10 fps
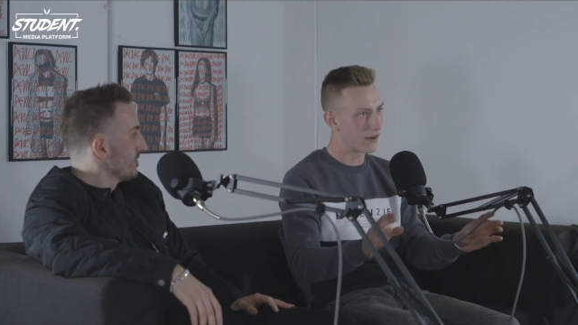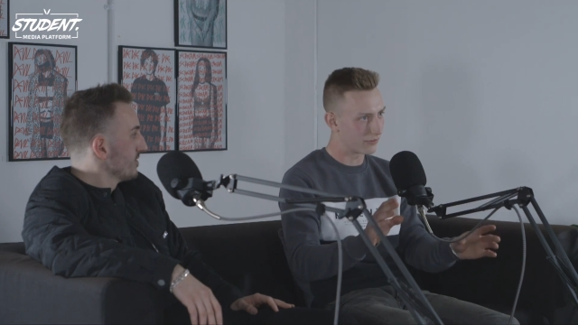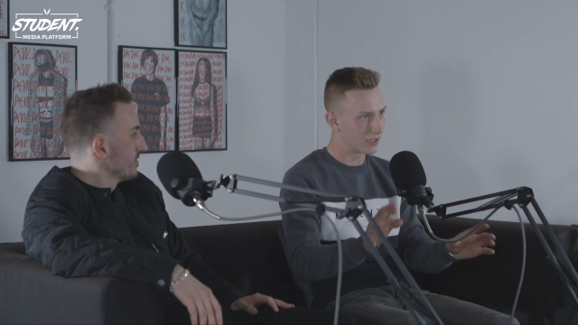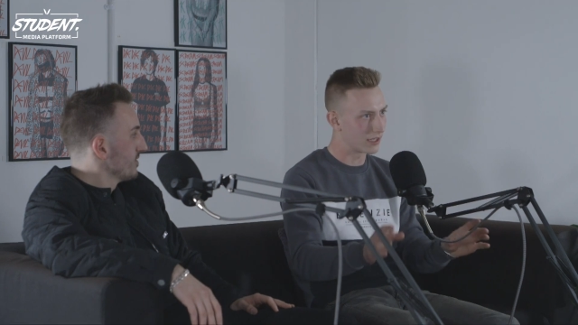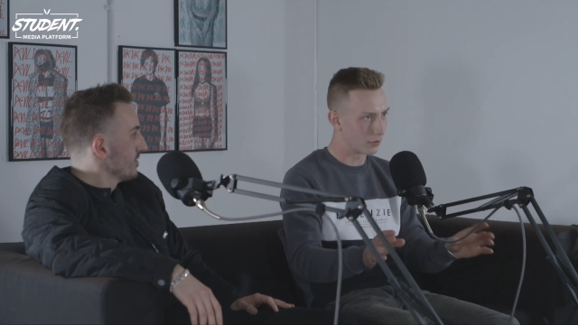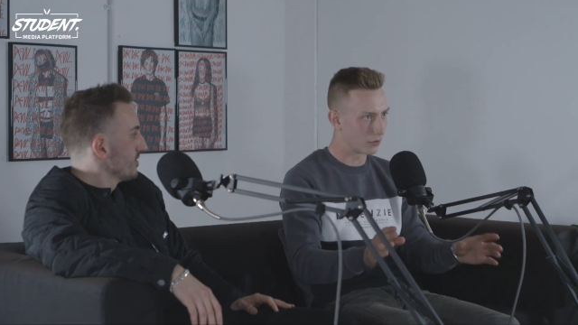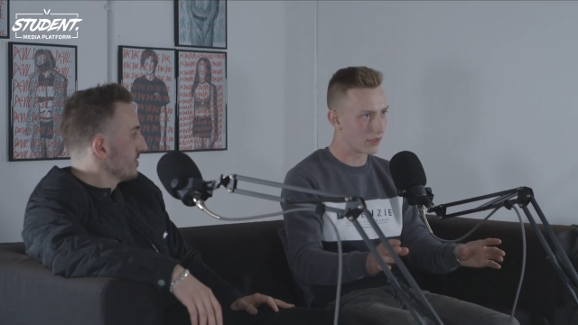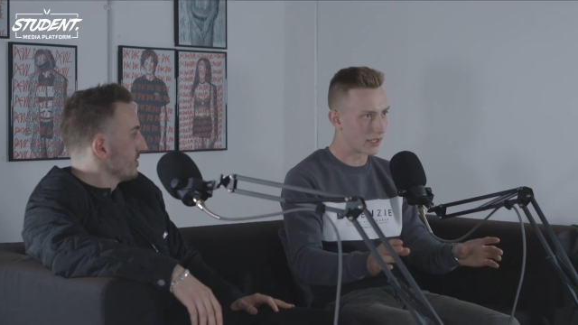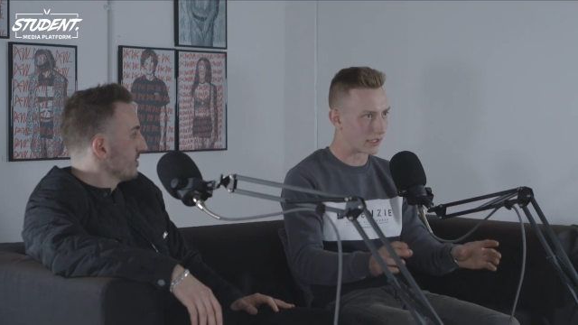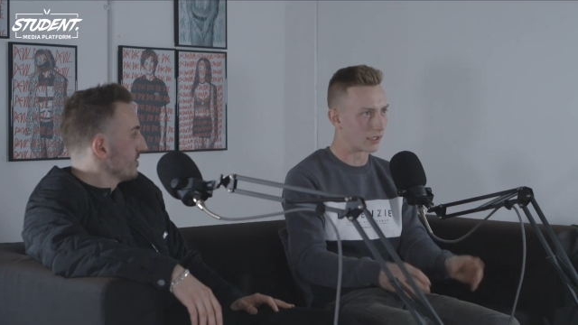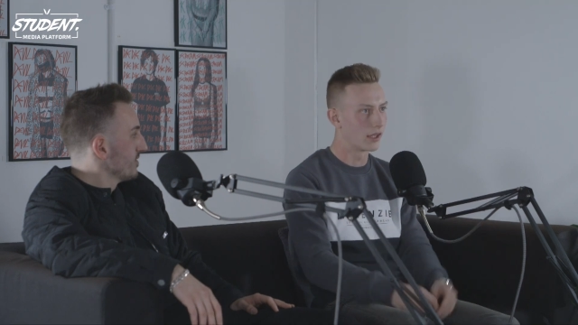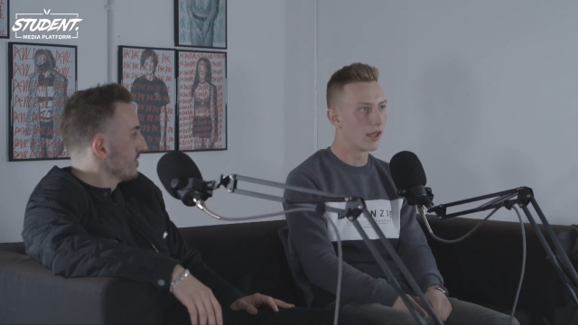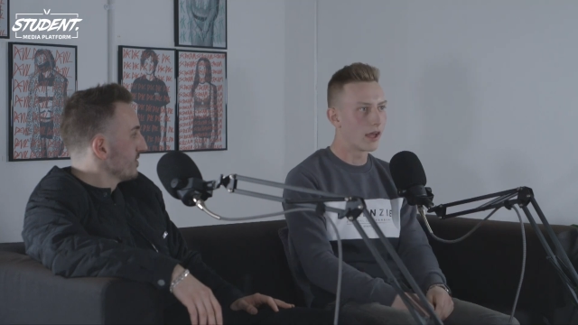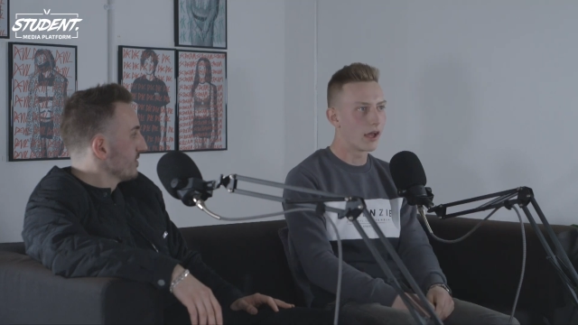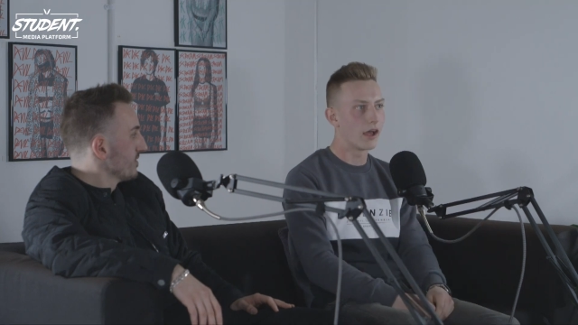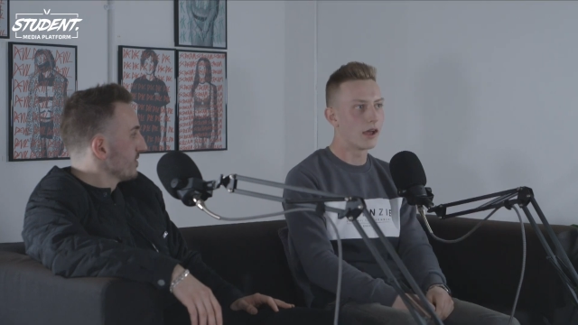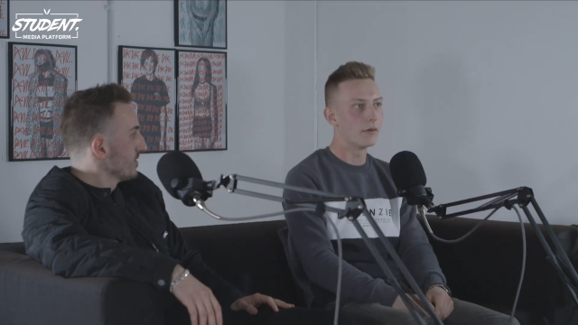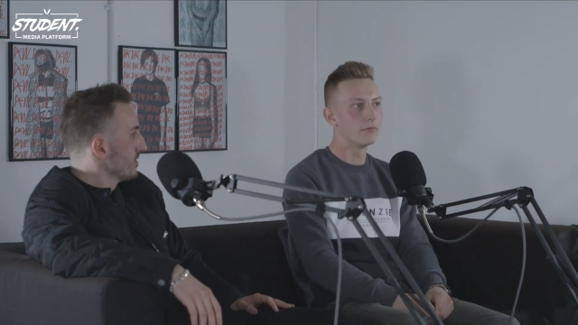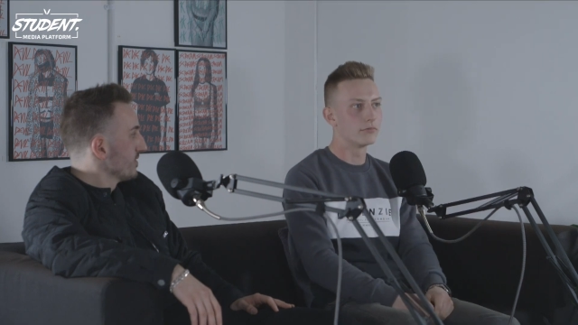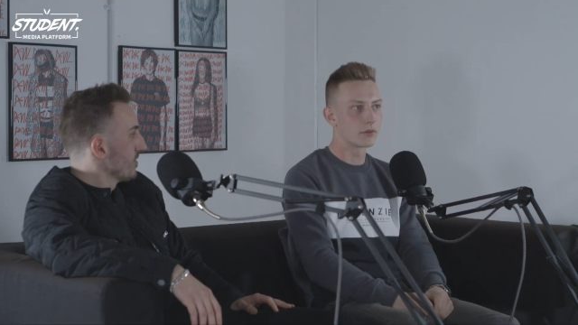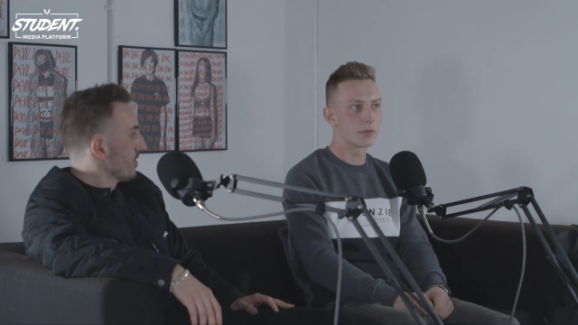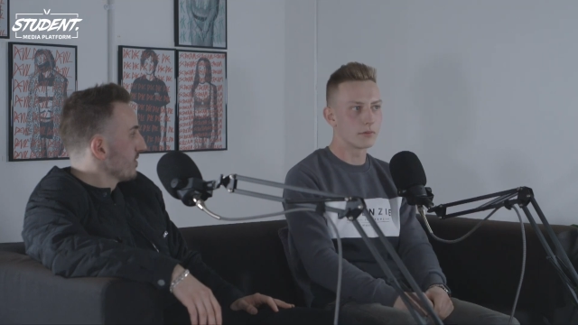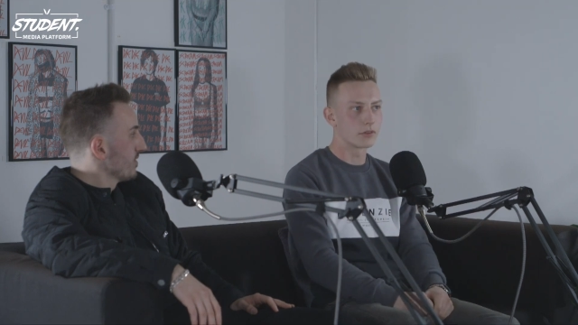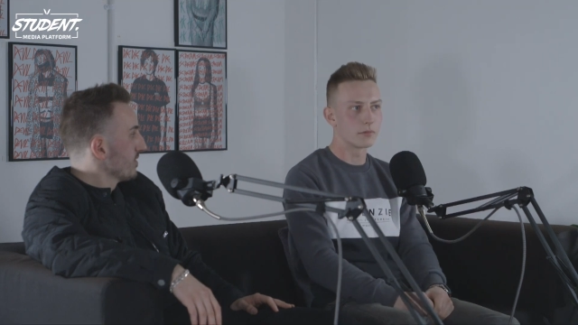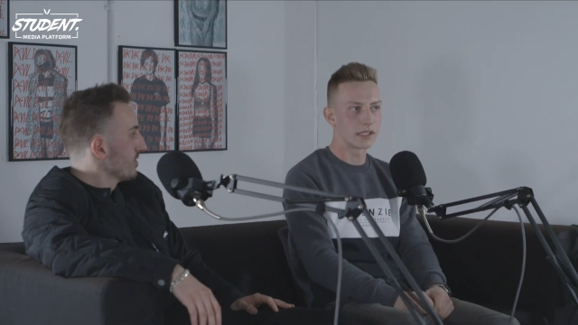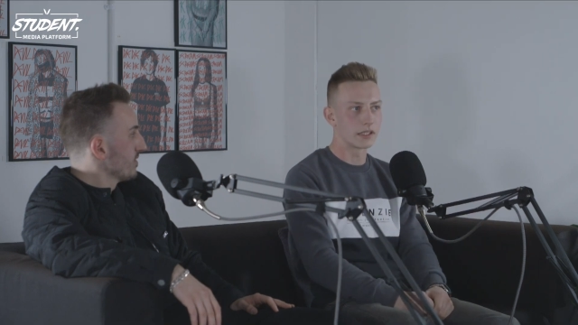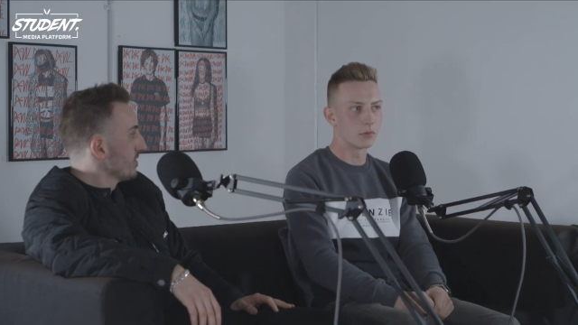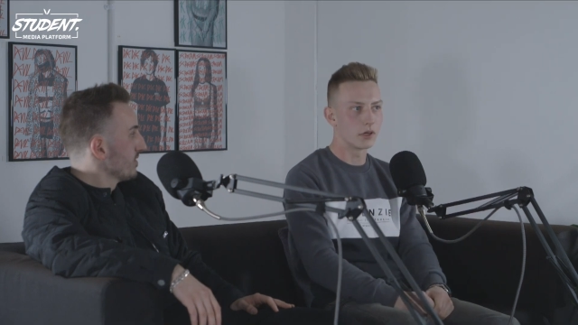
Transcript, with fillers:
Speaker 1: every little thing, yeah. To be able to make it